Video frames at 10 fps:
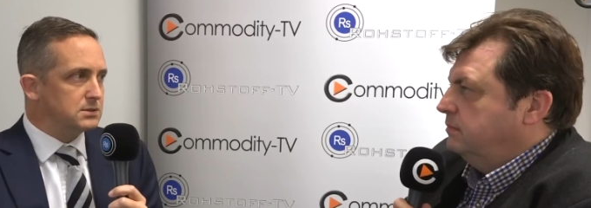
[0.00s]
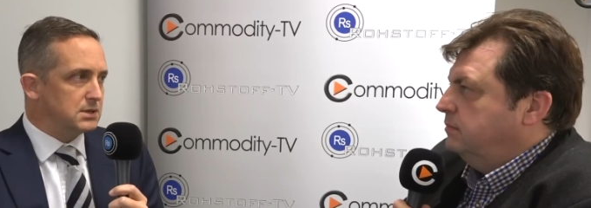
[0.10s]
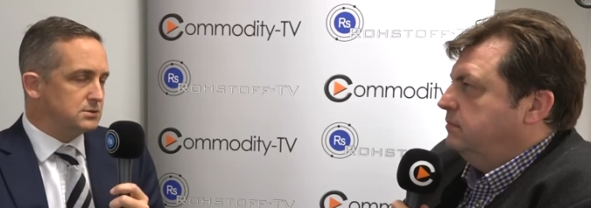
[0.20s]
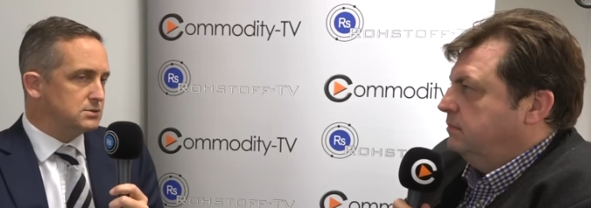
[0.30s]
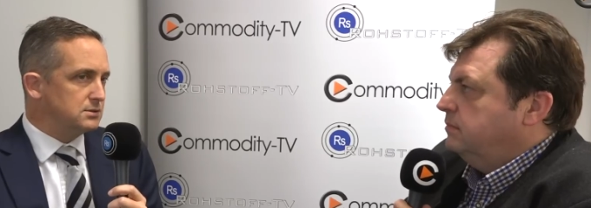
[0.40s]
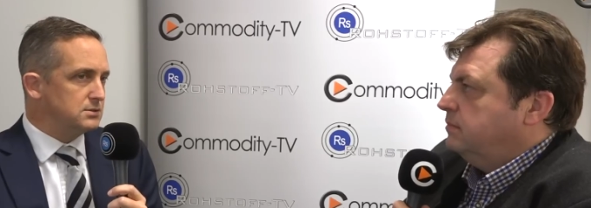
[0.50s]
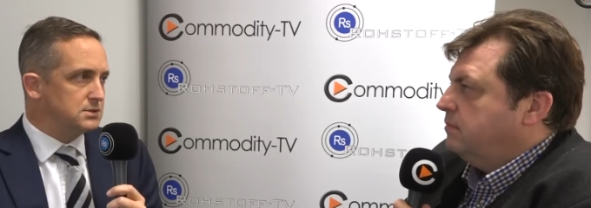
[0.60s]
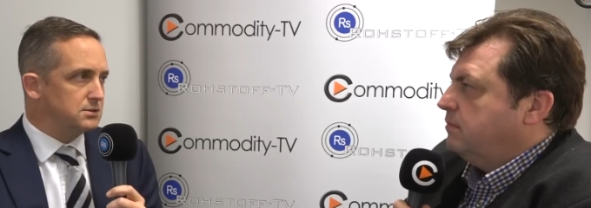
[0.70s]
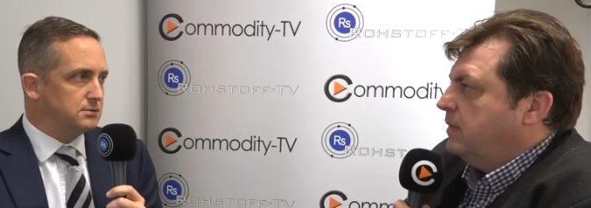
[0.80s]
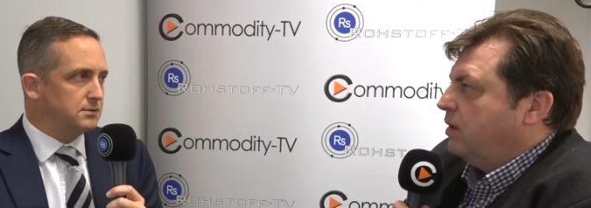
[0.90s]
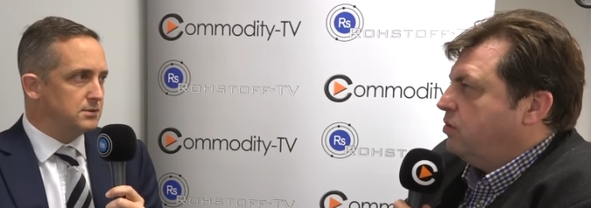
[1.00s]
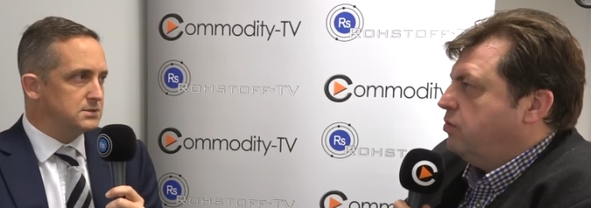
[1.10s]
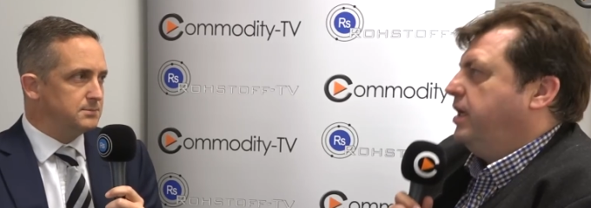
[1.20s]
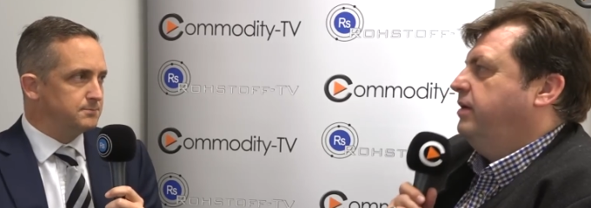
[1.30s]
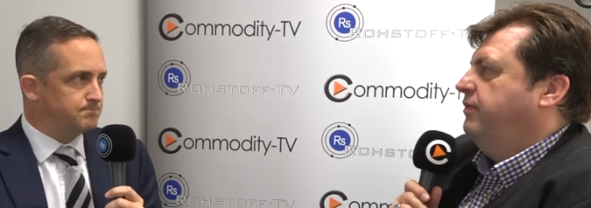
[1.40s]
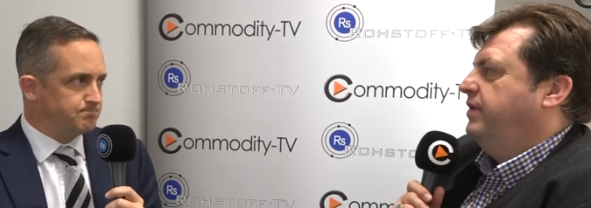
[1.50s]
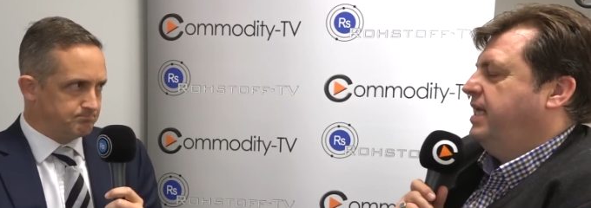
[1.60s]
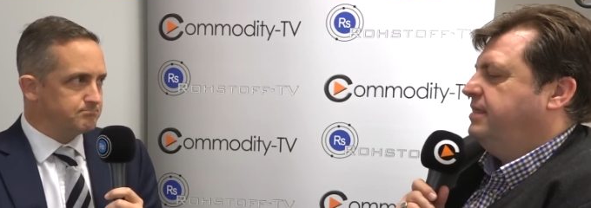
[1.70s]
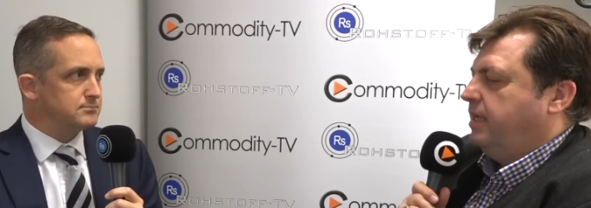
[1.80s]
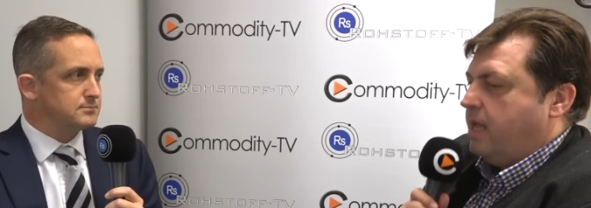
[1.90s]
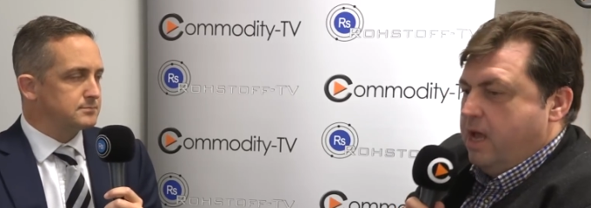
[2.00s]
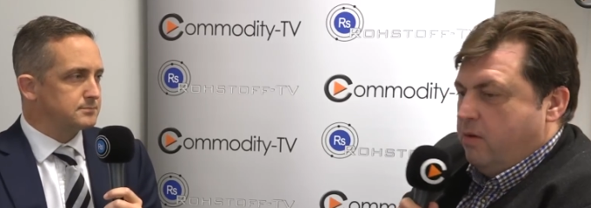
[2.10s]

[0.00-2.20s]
Speaker 1: hmm. down to 1330. Great, fantastic.